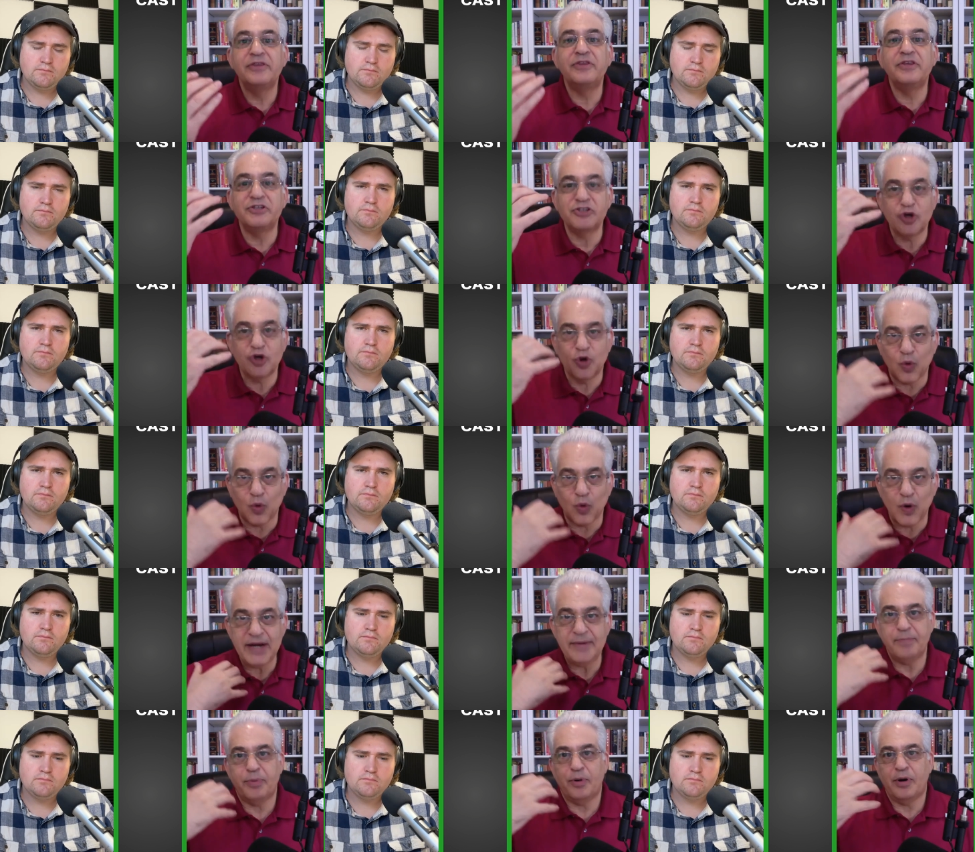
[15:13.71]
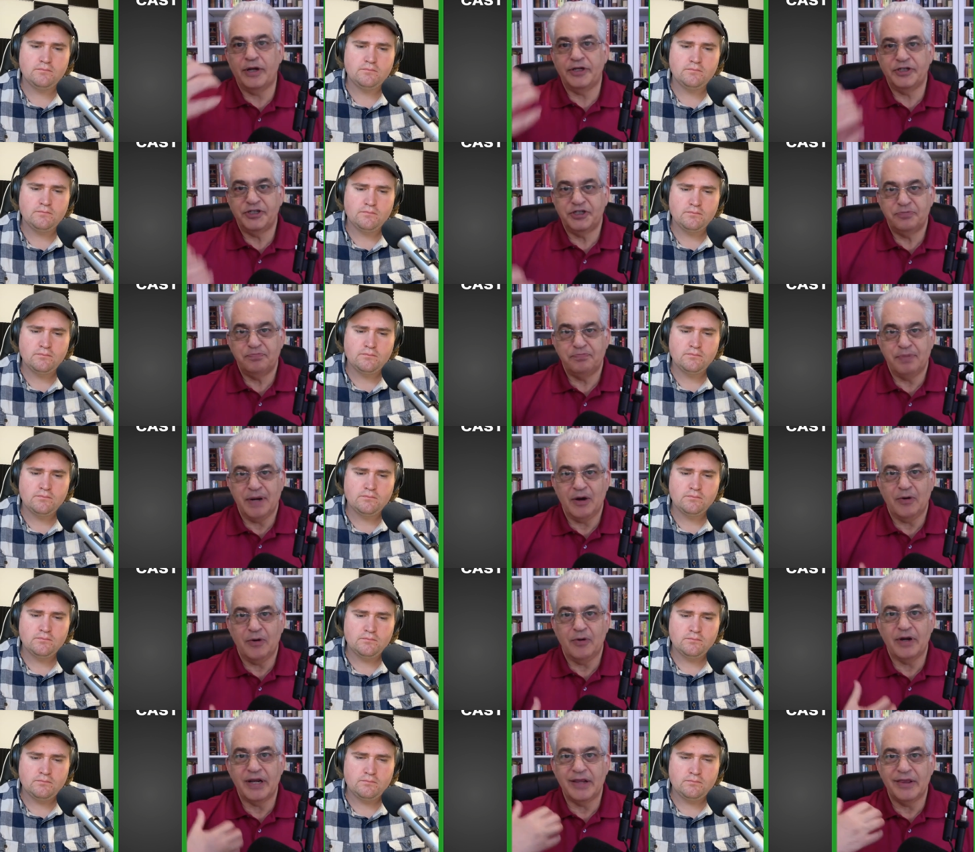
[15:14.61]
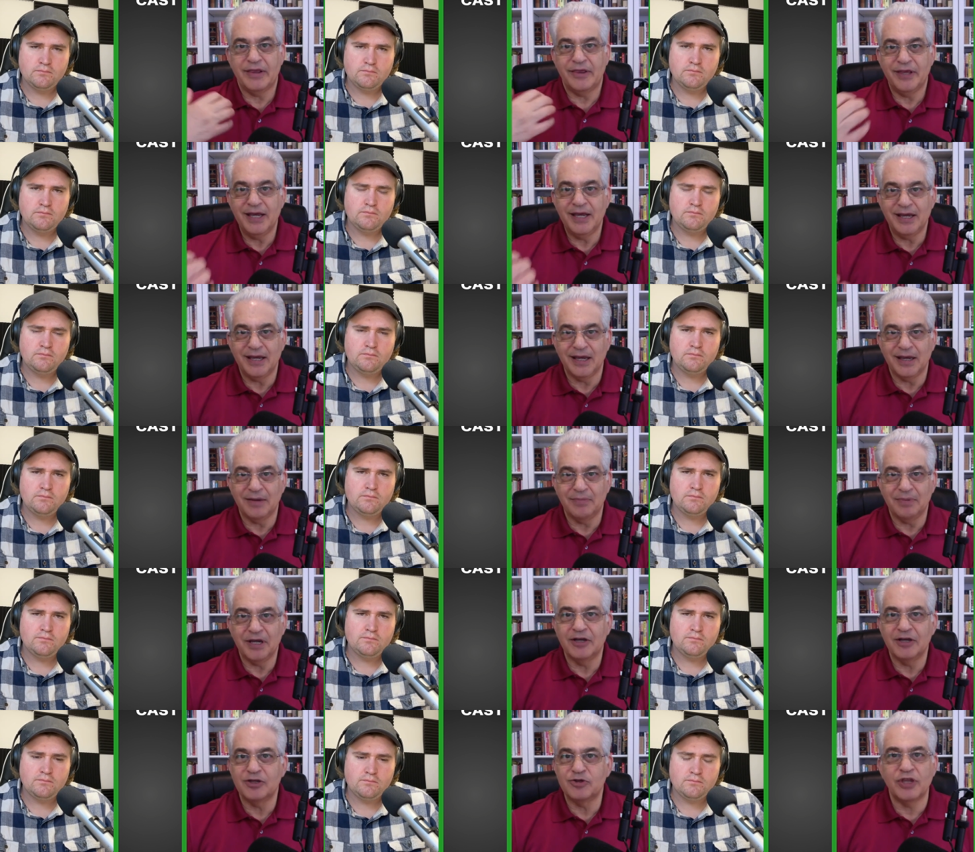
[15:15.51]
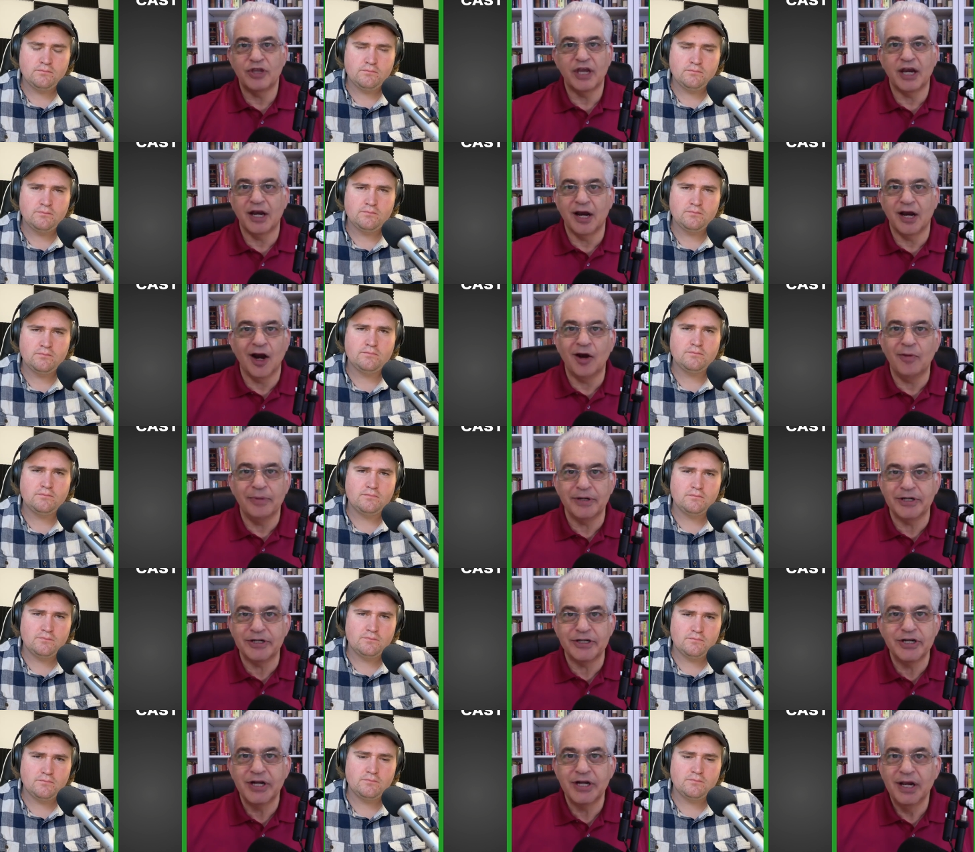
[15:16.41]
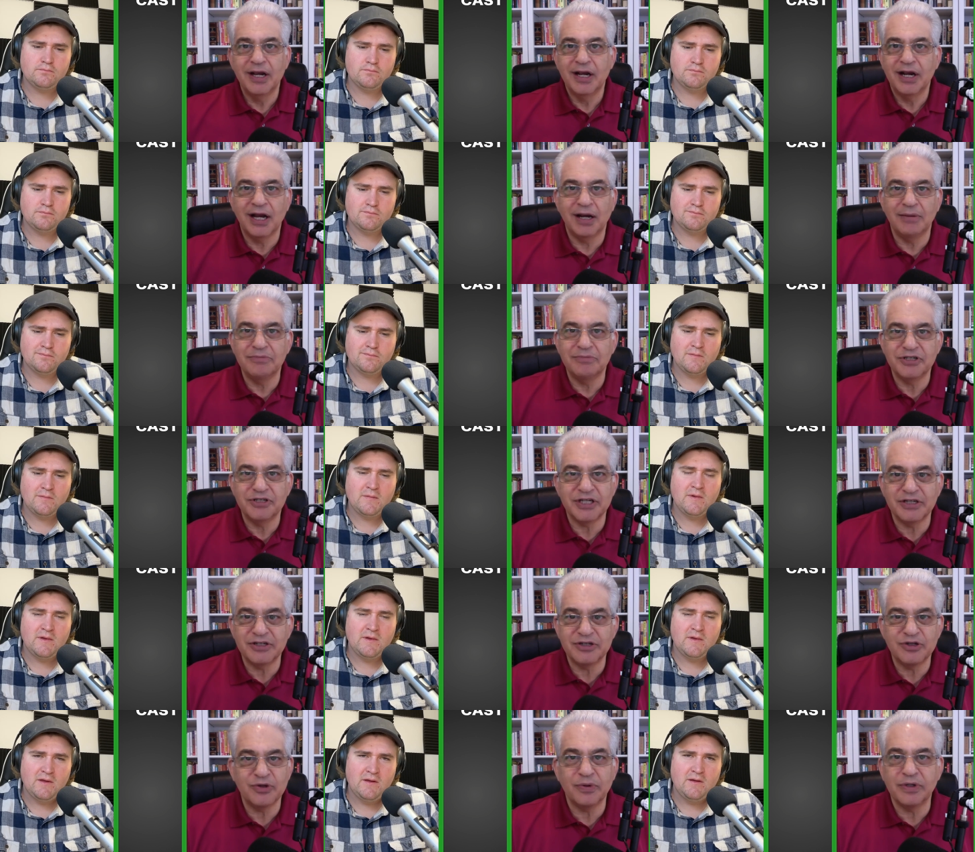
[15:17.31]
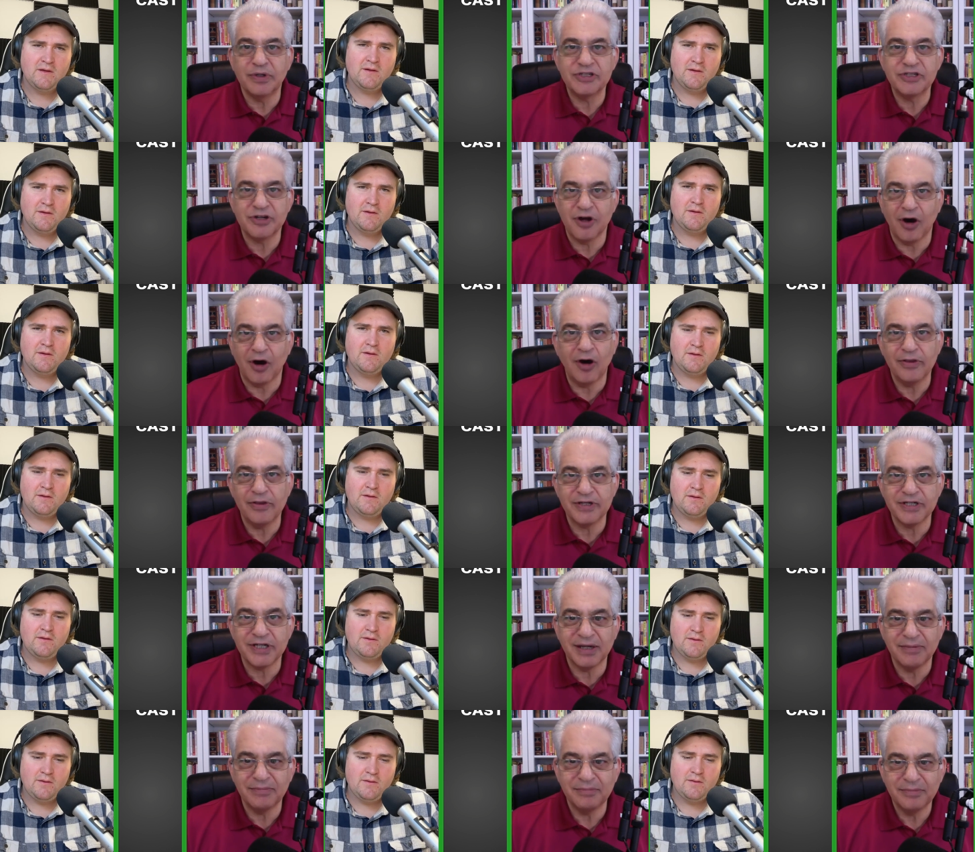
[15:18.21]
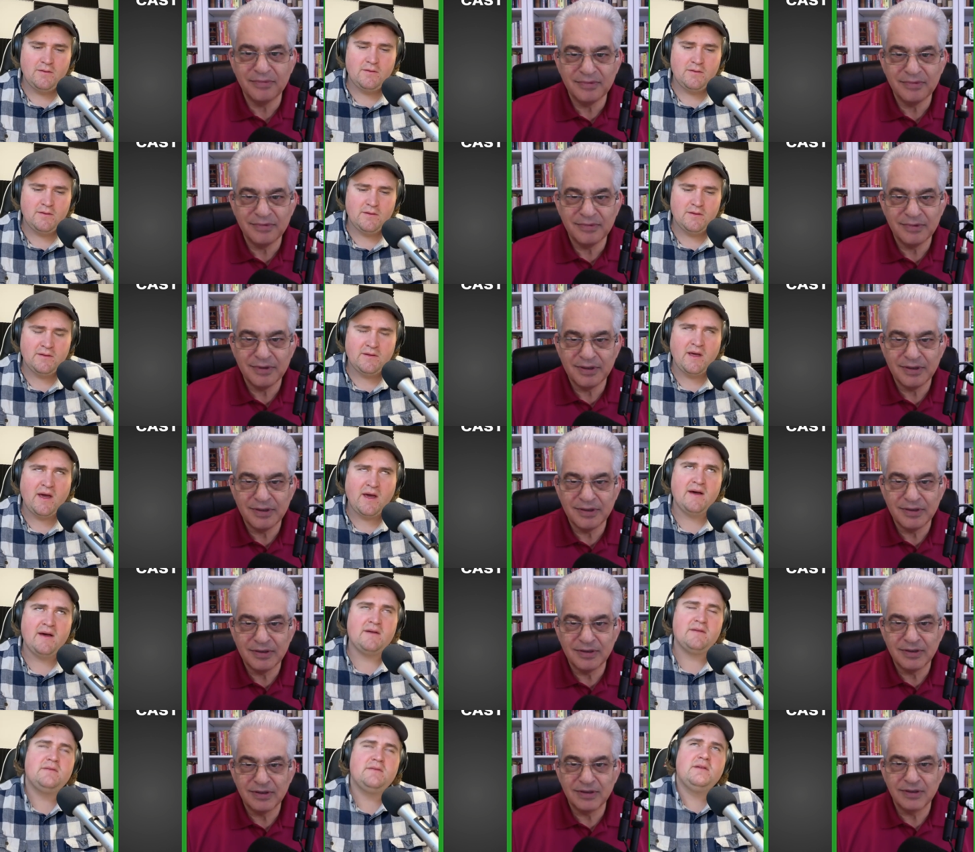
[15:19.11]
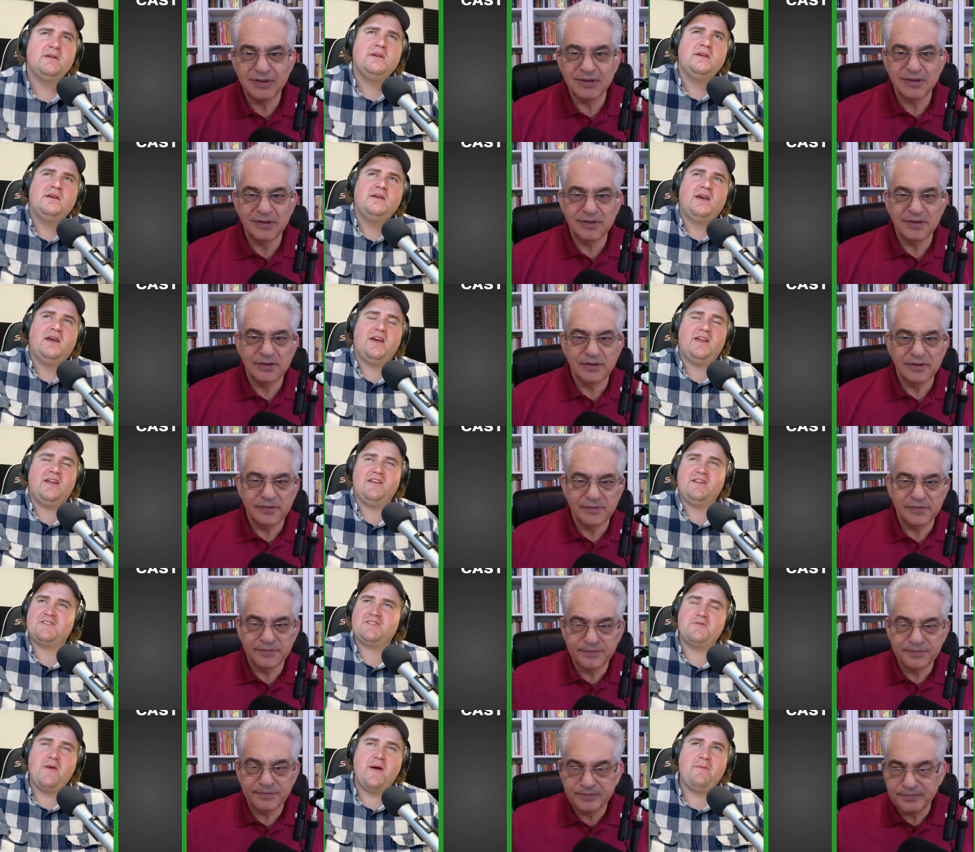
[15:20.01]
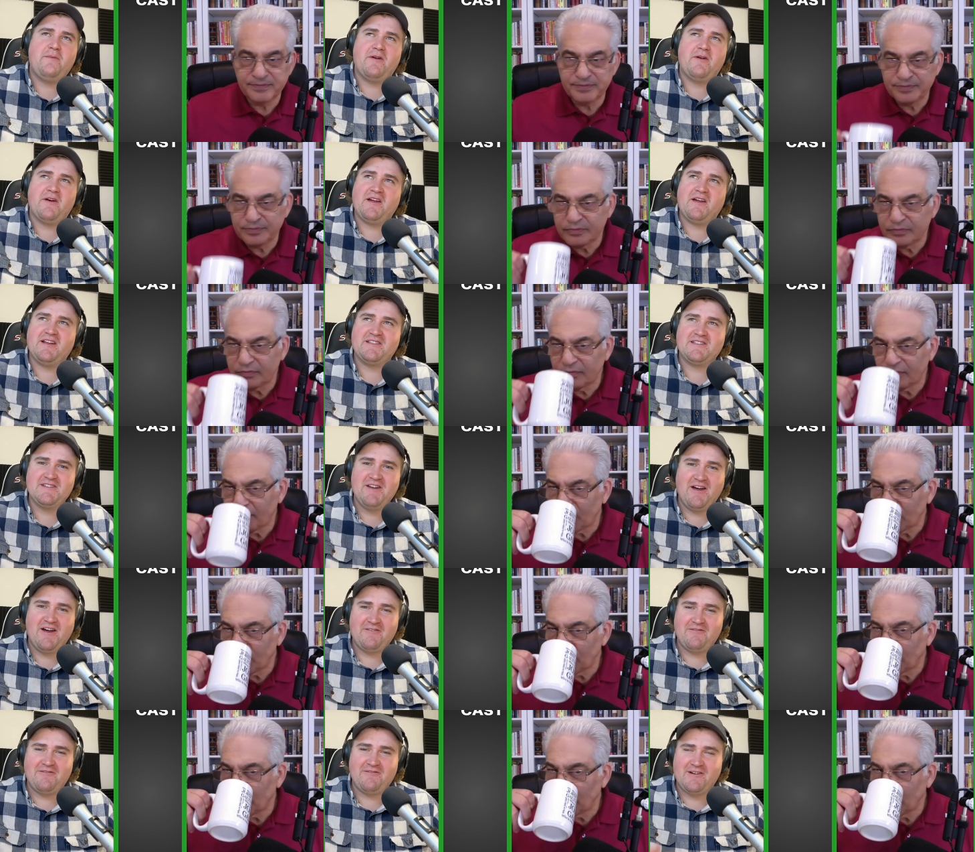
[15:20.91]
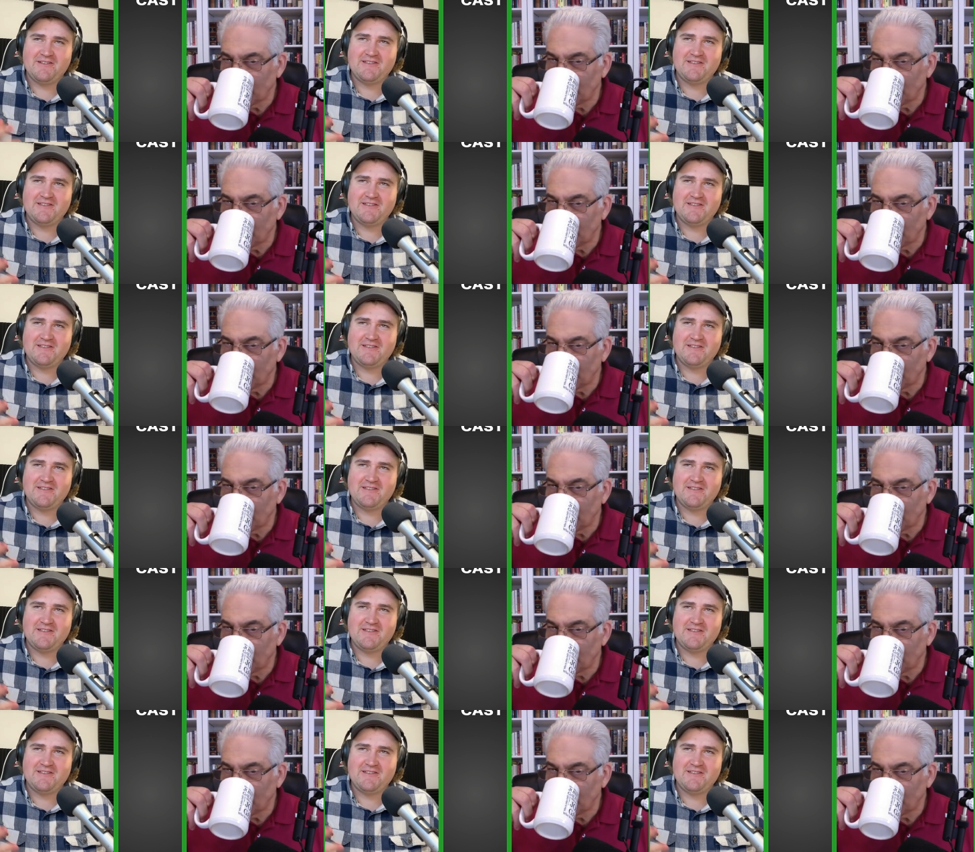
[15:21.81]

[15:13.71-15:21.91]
Speaker 1: this great prosperity thinking, because the garbage comes into us all the time.
Speaker 2: Yeah. And it's remembering, it's not a false,